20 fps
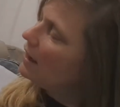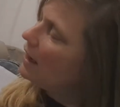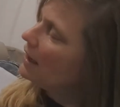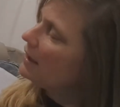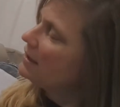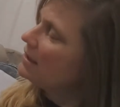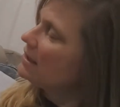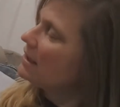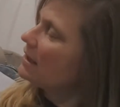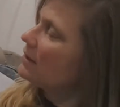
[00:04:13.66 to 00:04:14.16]

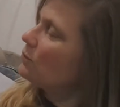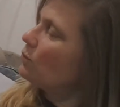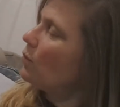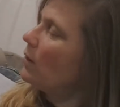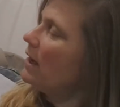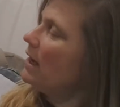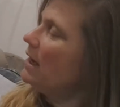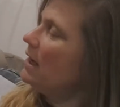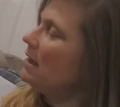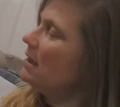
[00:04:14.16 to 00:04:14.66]
Einstein
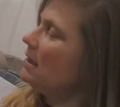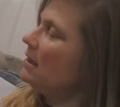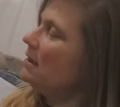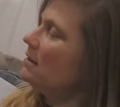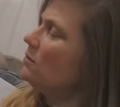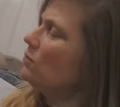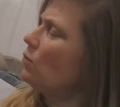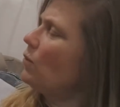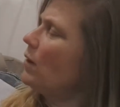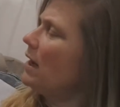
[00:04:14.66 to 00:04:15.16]
waited
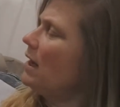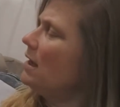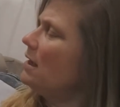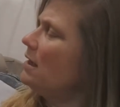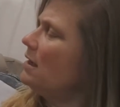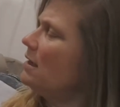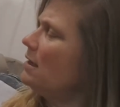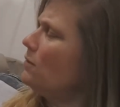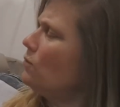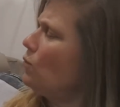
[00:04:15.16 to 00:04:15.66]
and
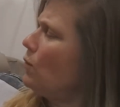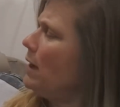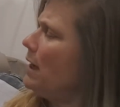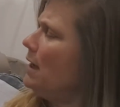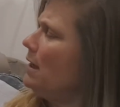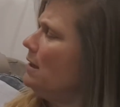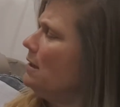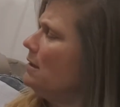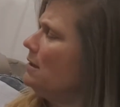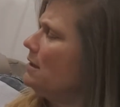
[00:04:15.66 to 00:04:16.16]
waited and
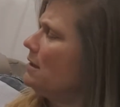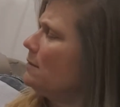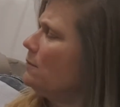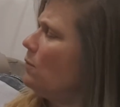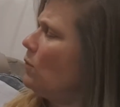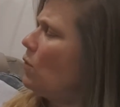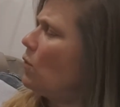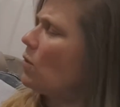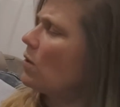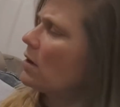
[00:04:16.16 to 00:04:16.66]
waited some
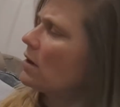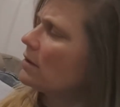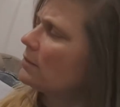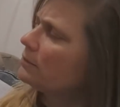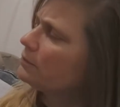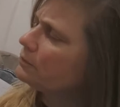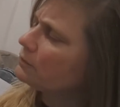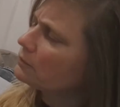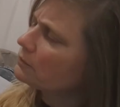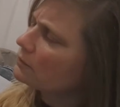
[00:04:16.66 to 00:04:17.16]
more,
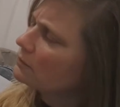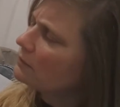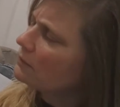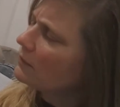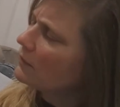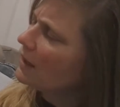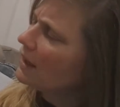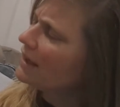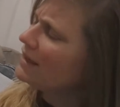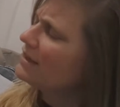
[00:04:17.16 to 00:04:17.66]

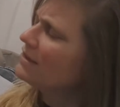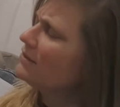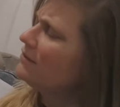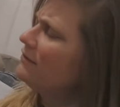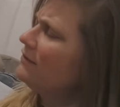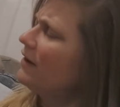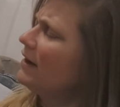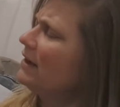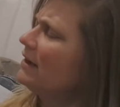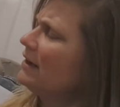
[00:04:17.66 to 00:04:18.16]
until
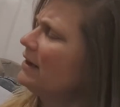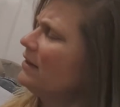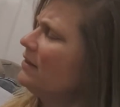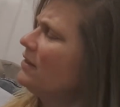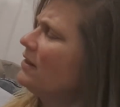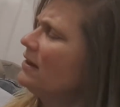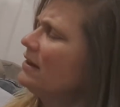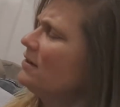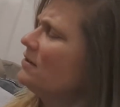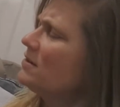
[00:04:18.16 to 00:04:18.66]
finally
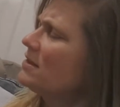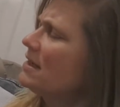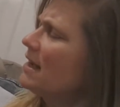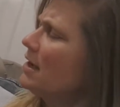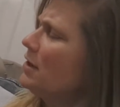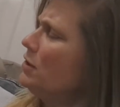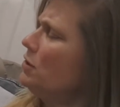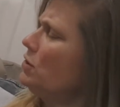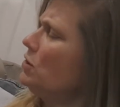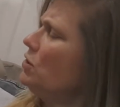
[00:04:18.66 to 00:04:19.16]
the little
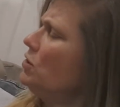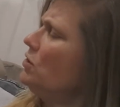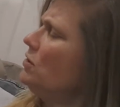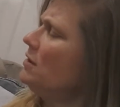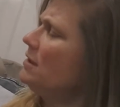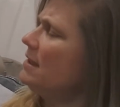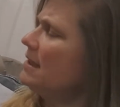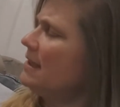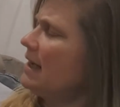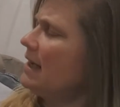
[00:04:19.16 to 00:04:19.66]
stallion
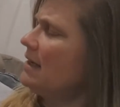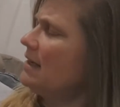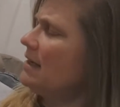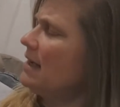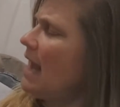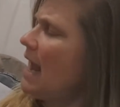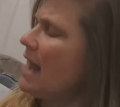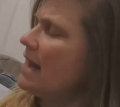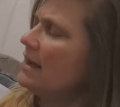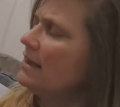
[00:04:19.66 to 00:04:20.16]
couldn't stand
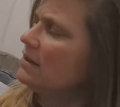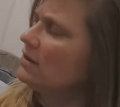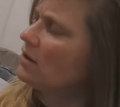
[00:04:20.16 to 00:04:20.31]
it any